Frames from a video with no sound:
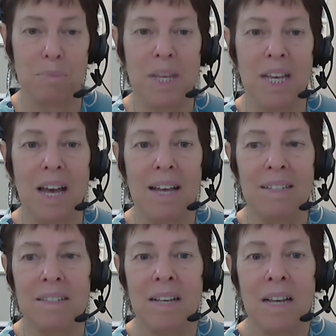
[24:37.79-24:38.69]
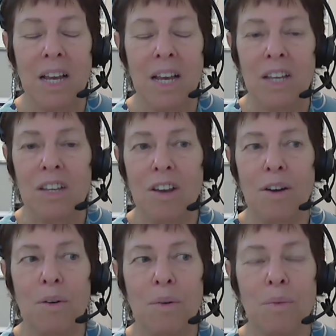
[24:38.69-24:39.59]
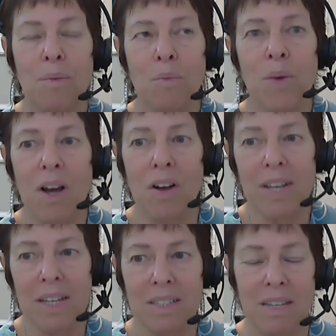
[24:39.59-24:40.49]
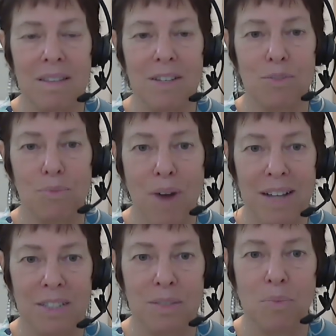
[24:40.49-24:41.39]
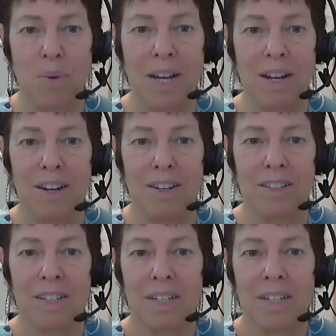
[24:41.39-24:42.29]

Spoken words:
Because, we all get into these ruts where